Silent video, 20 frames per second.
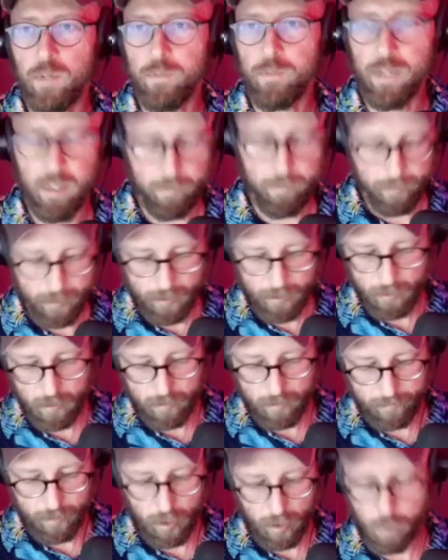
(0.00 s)
I'm giving it,
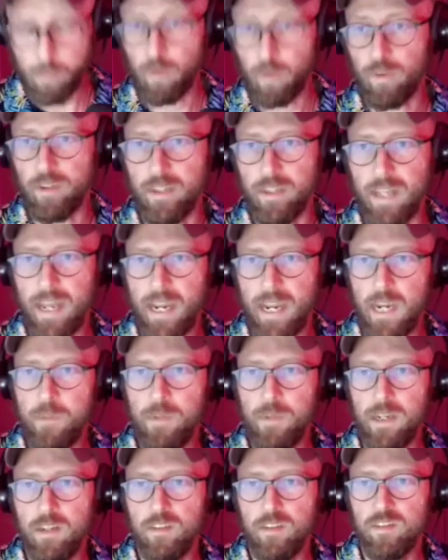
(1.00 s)
the variable name
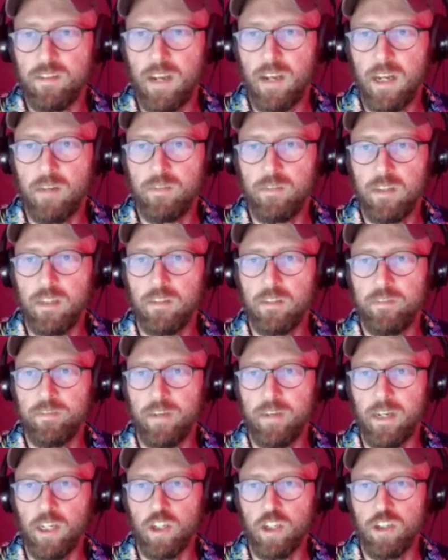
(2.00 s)
inside of the
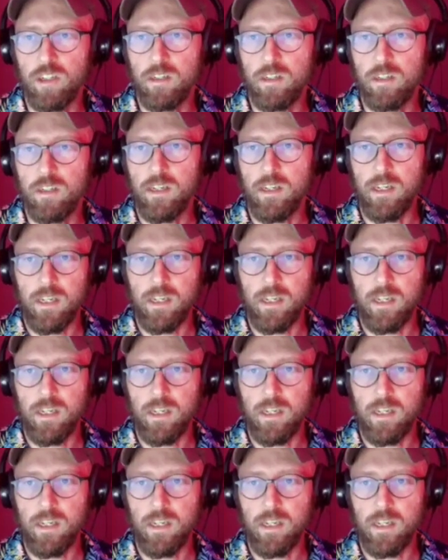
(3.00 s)
function.